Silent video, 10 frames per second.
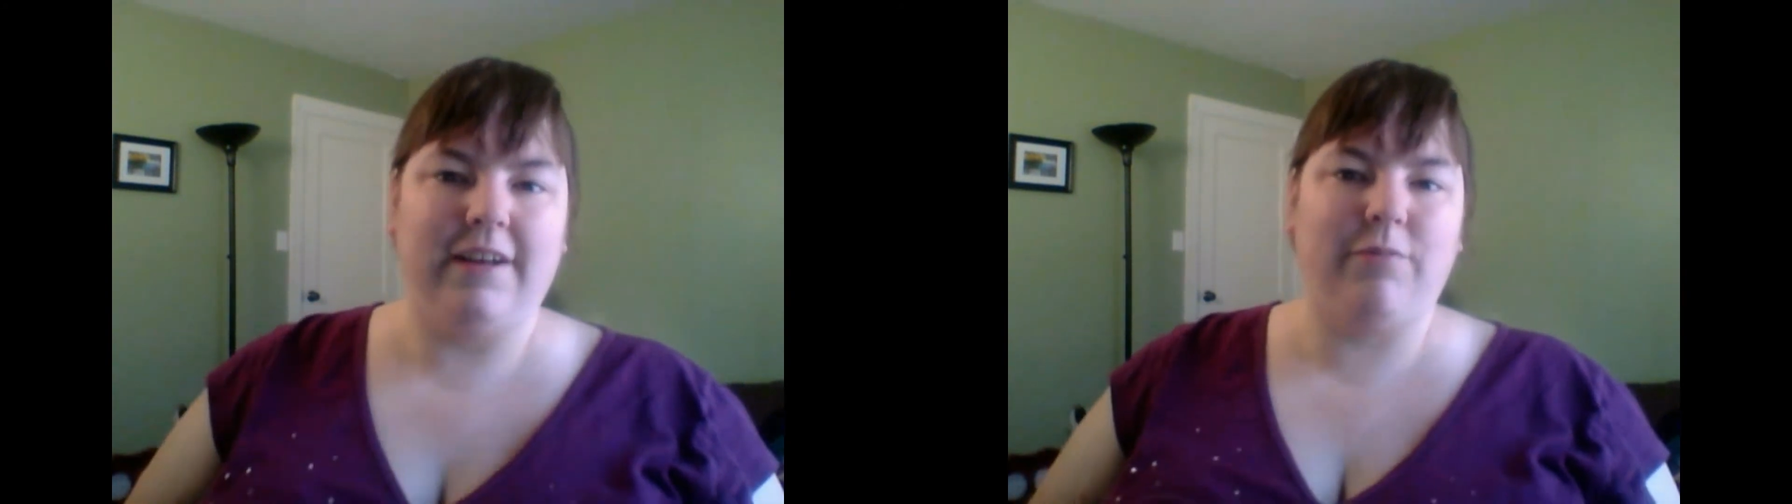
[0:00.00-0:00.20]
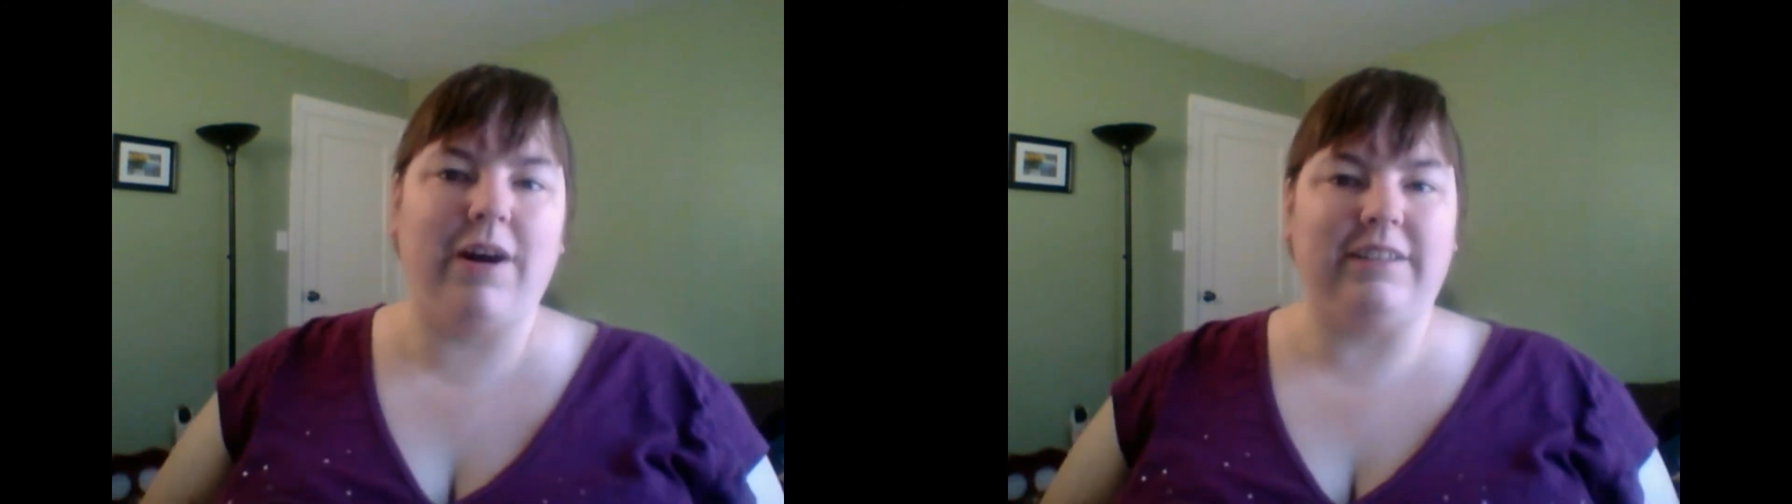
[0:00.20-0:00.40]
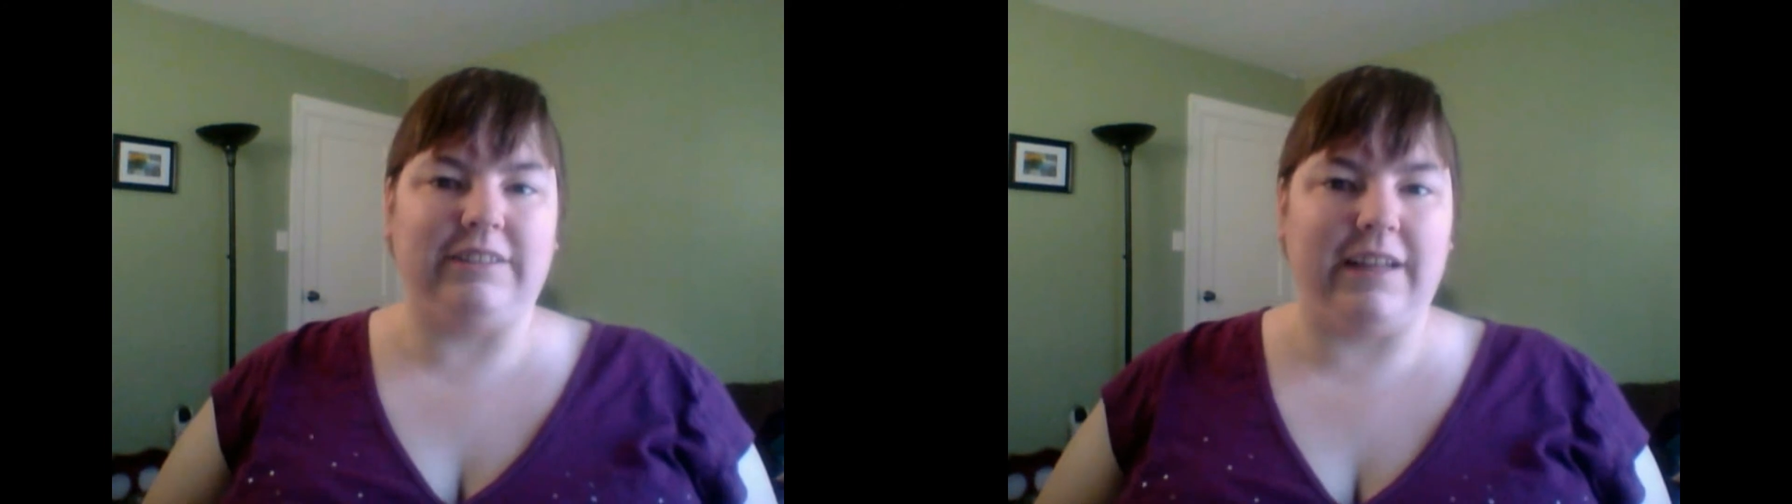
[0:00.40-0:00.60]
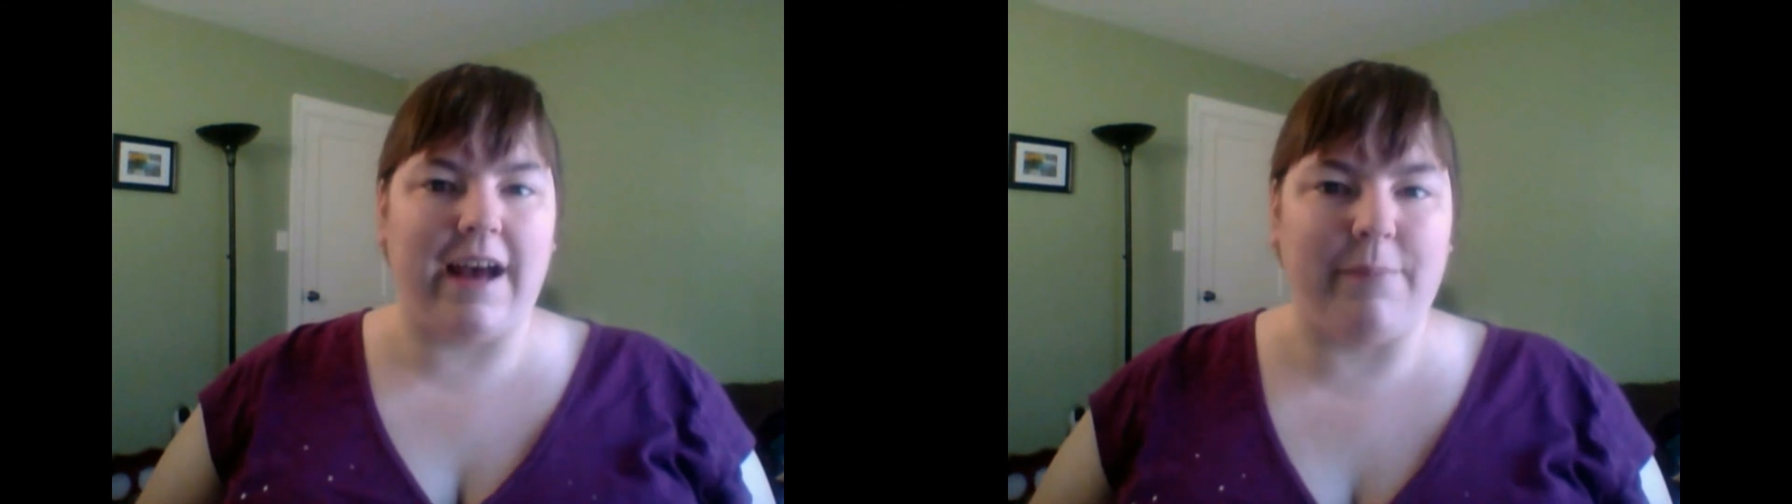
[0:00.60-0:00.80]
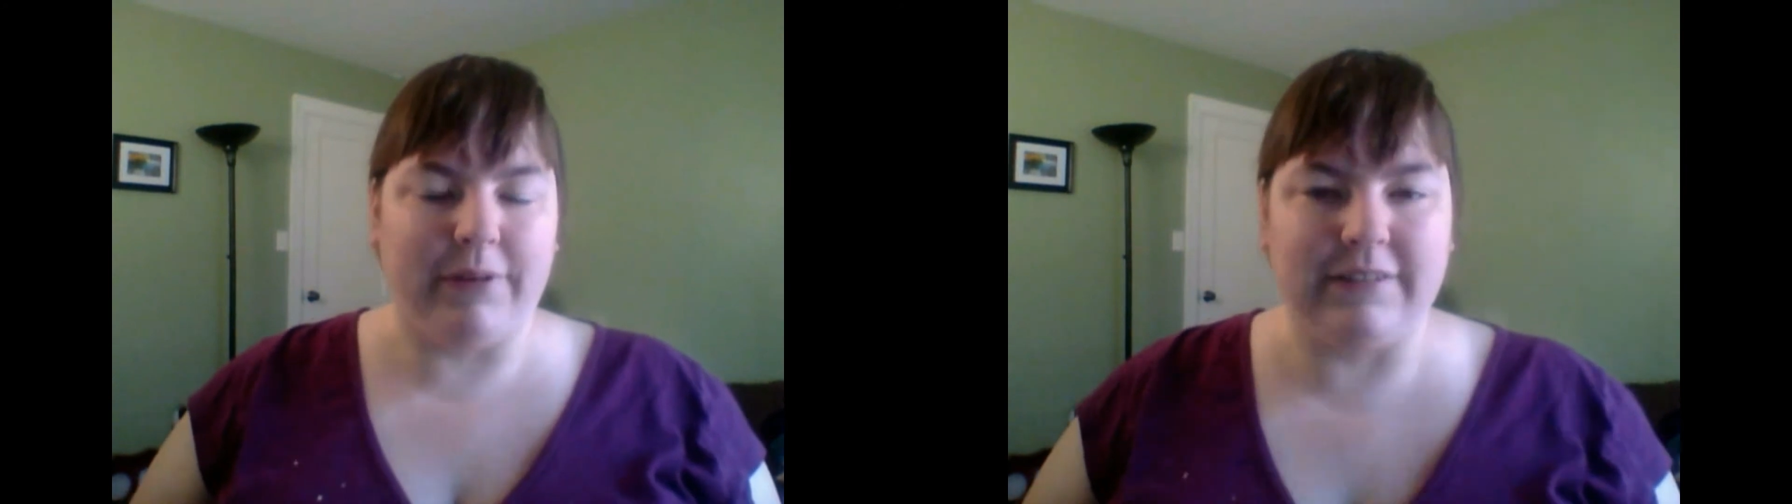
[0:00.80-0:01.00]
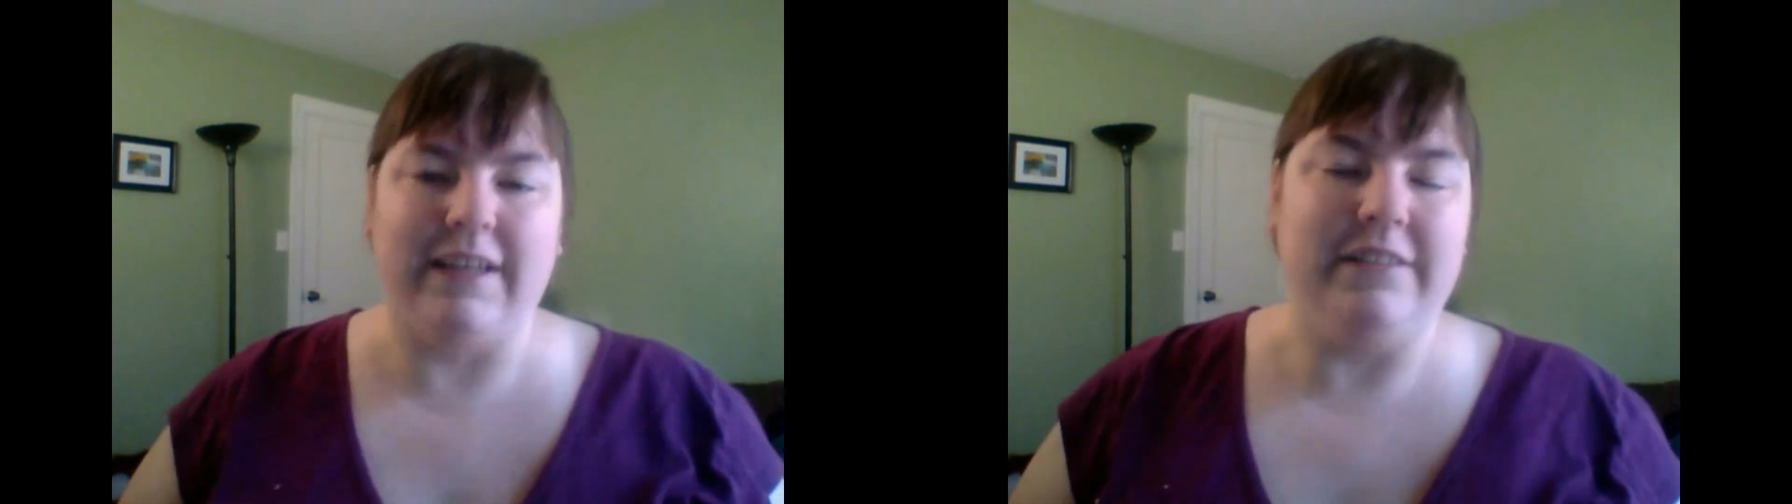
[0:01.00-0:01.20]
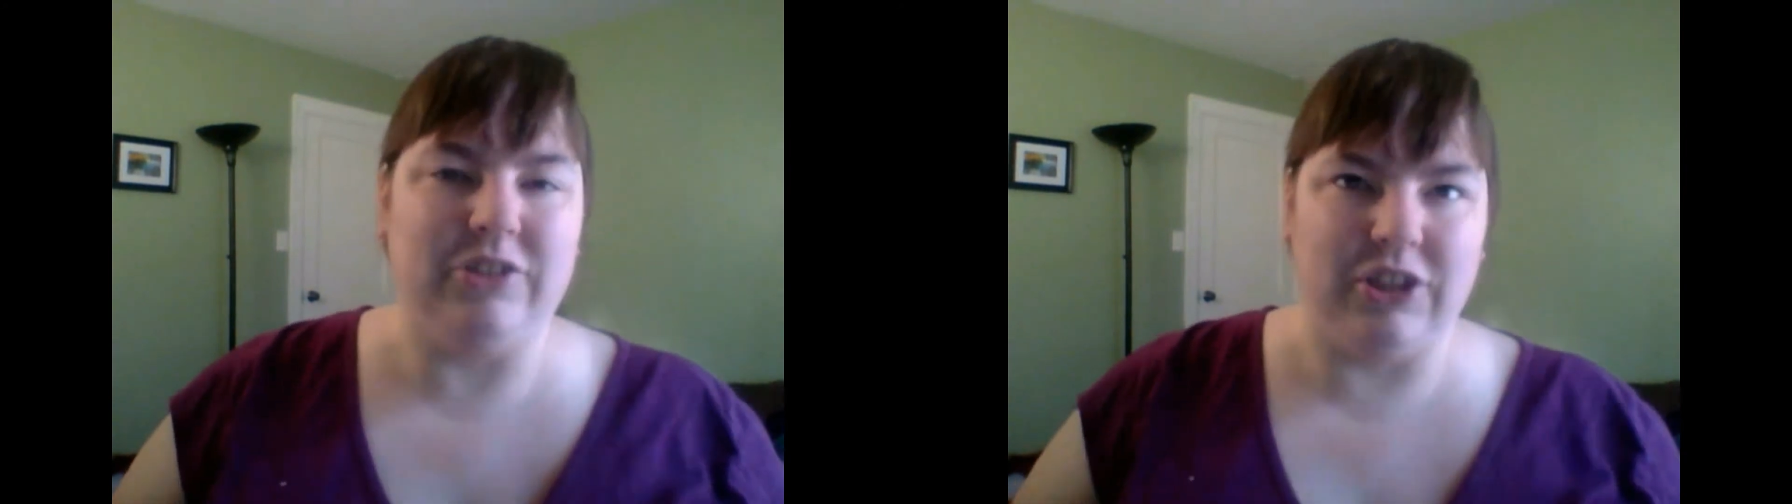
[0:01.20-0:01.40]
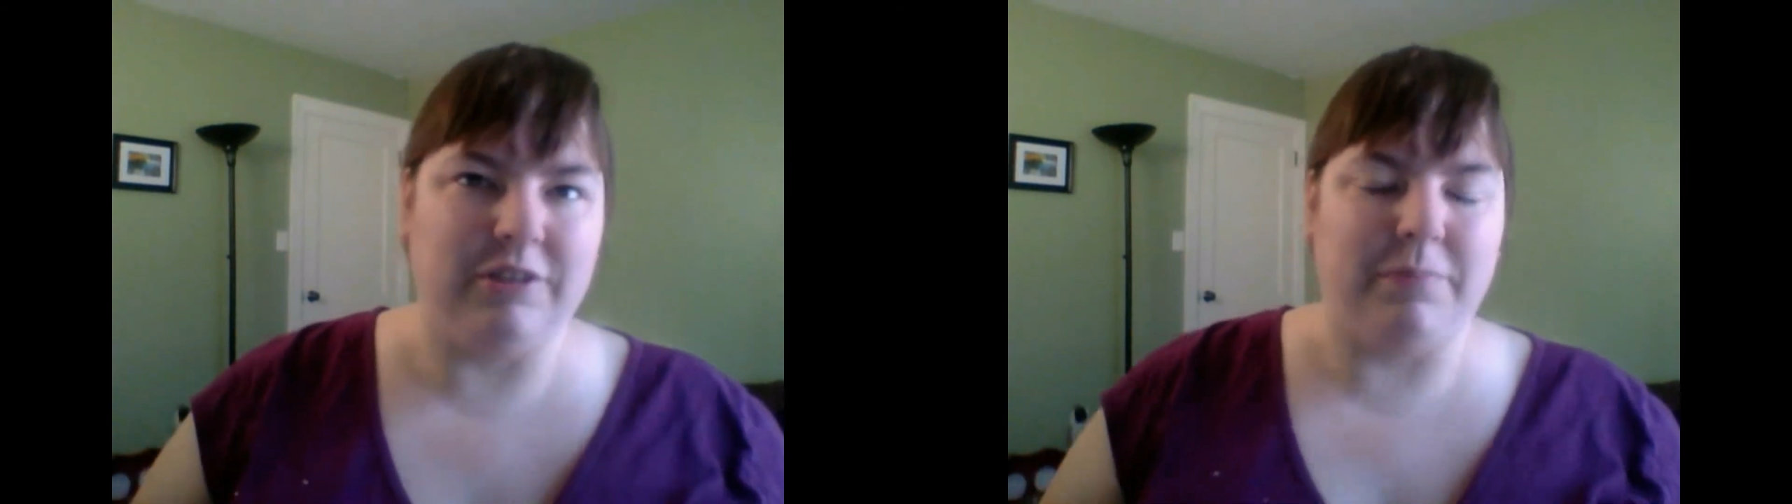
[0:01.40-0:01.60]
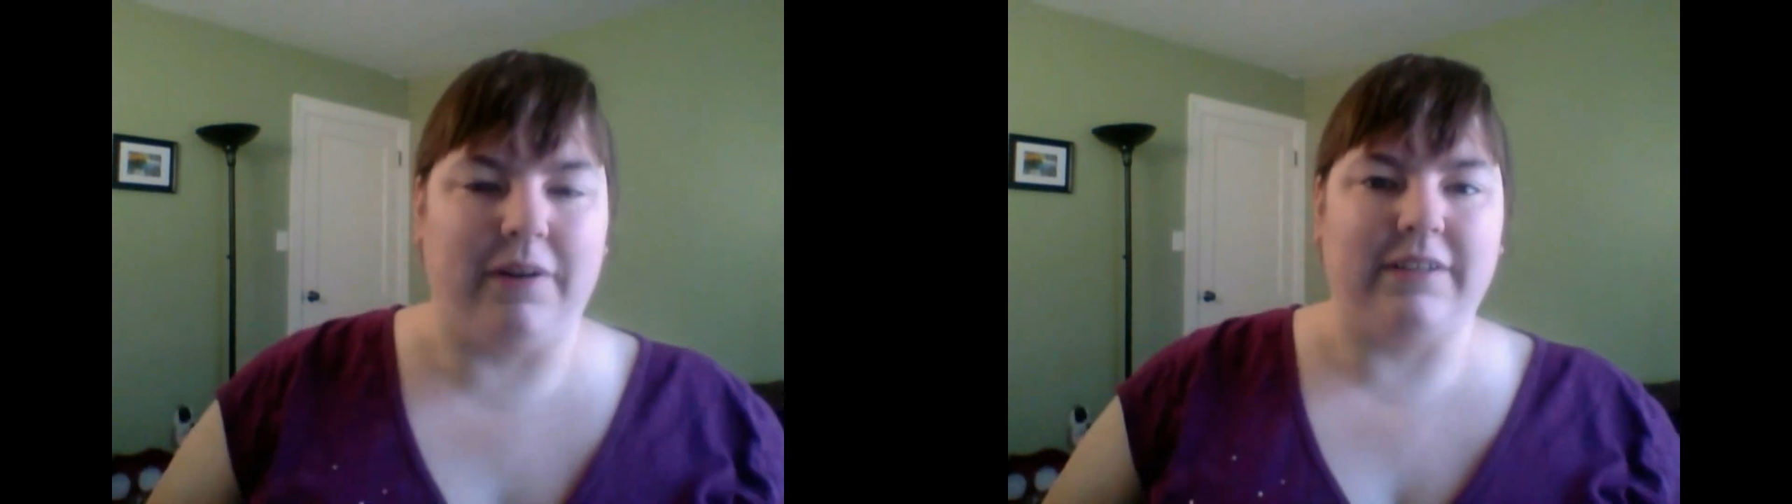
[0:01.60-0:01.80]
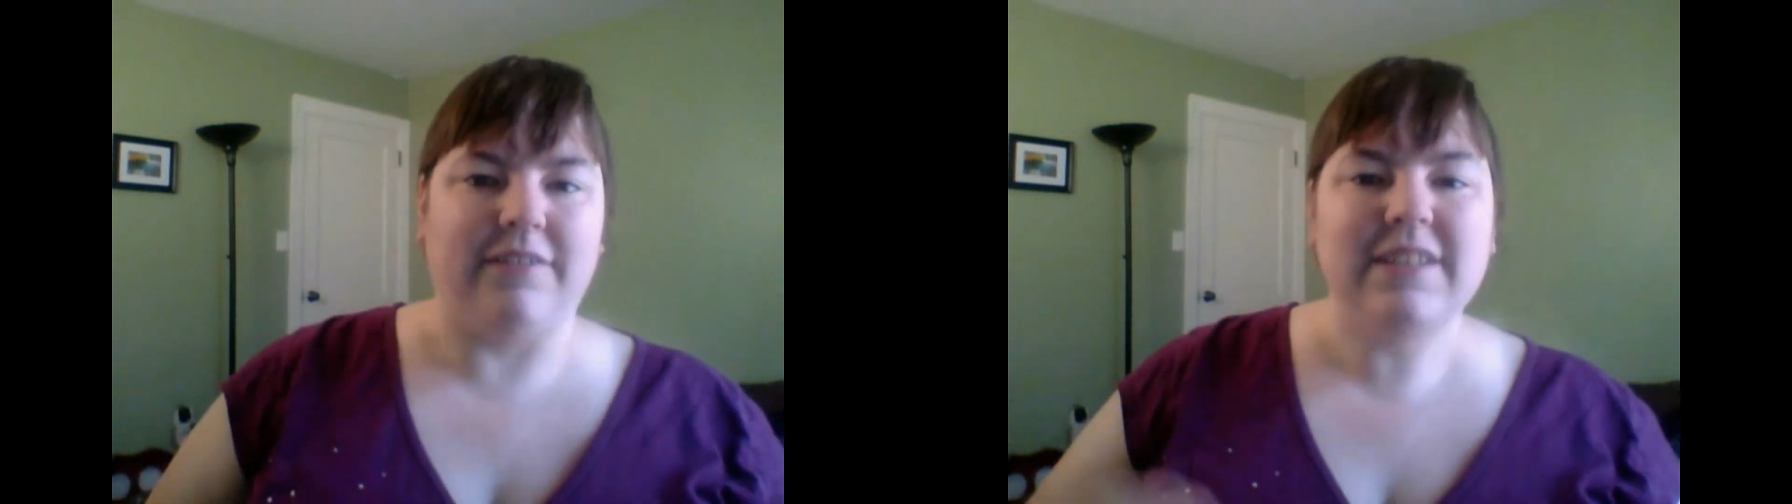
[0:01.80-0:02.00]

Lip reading: I watched it happen because I had just parked.